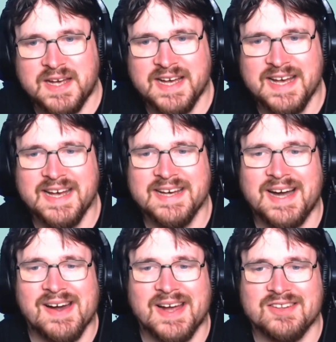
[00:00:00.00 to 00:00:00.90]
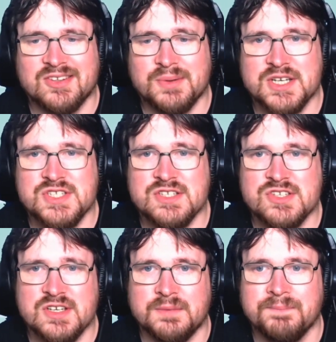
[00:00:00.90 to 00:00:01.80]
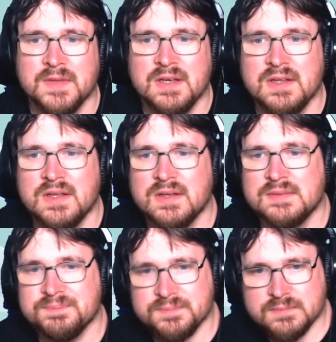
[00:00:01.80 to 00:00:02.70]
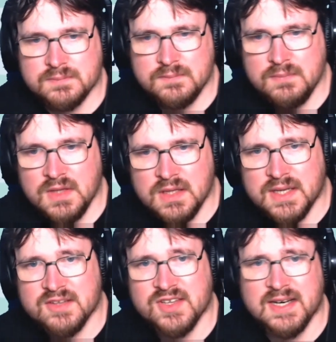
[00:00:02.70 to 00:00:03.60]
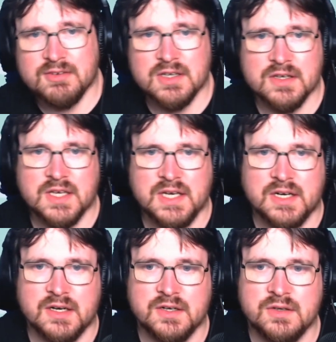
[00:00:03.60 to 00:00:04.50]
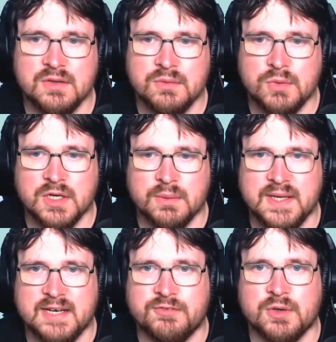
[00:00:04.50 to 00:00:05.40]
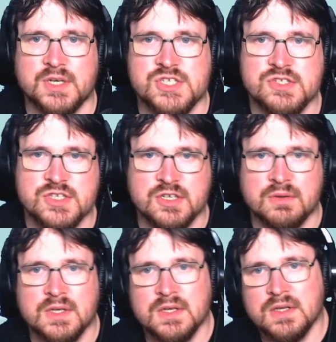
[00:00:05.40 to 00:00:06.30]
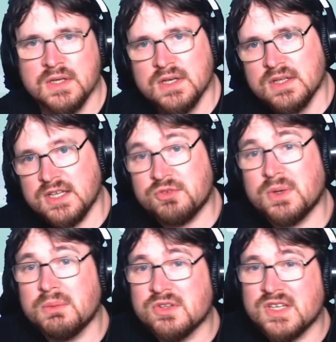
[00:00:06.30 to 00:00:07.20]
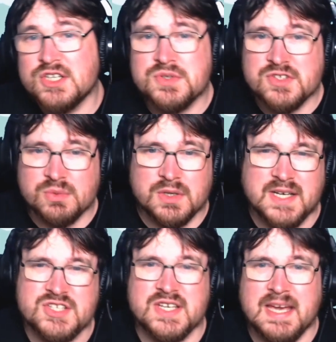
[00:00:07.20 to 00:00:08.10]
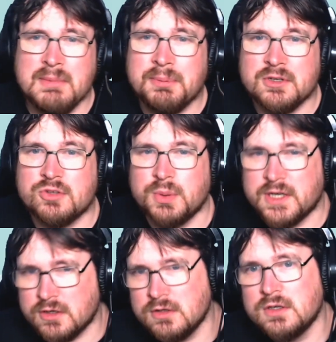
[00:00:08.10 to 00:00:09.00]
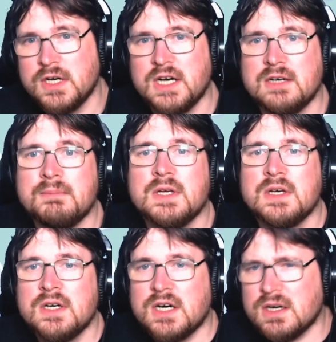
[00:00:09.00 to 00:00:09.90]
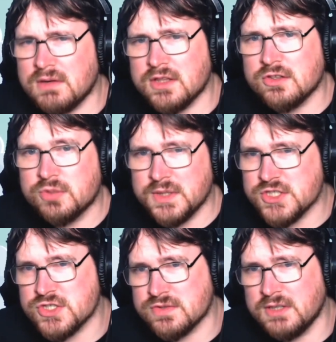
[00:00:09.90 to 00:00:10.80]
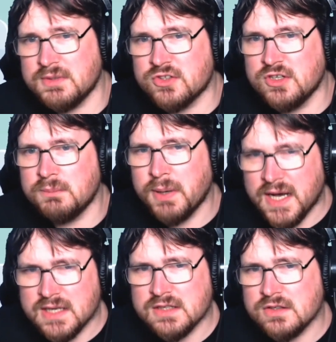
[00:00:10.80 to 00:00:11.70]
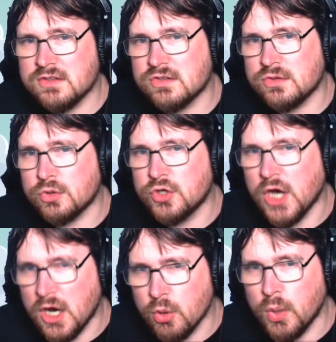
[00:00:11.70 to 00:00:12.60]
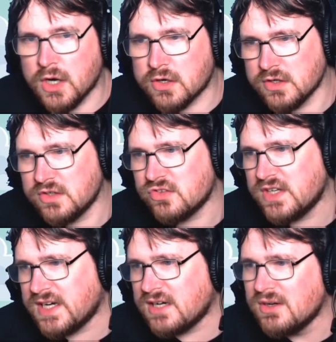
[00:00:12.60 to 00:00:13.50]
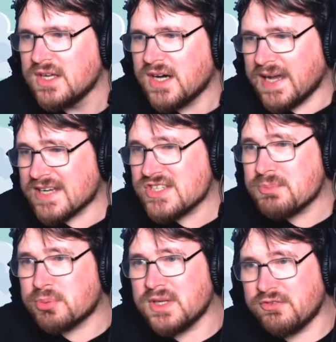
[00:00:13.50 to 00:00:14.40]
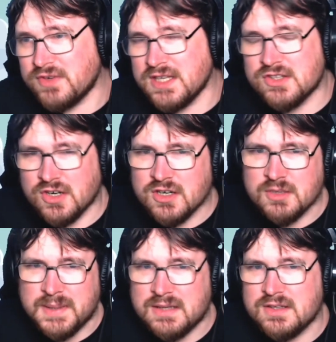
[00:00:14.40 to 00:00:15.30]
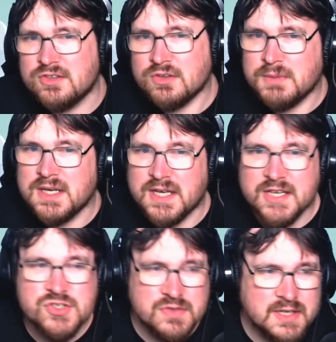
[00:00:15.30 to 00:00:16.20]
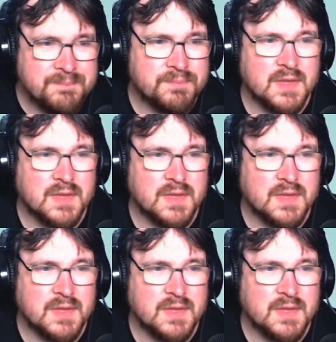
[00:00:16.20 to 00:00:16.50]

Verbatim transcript: Alright, question two. Let's have a look here. What do we have for question two? This one was an interesting one. actually came up on Twitter. Um, are other Twitch streamers competitors or co-workers? Now, I actually briefly talked about this on my last stream.